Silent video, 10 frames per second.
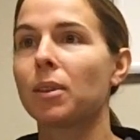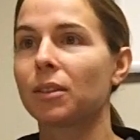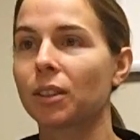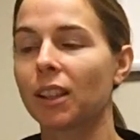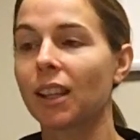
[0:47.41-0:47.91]

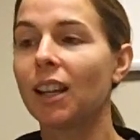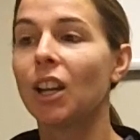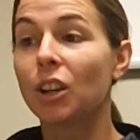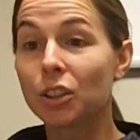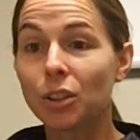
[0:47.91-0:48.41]
but really
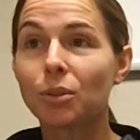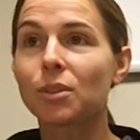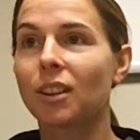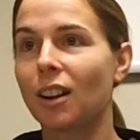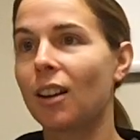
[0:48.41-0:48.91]

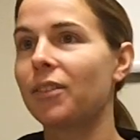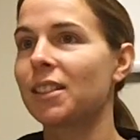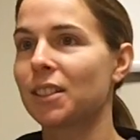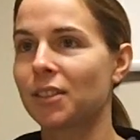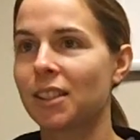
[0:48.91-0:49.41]
use our offensive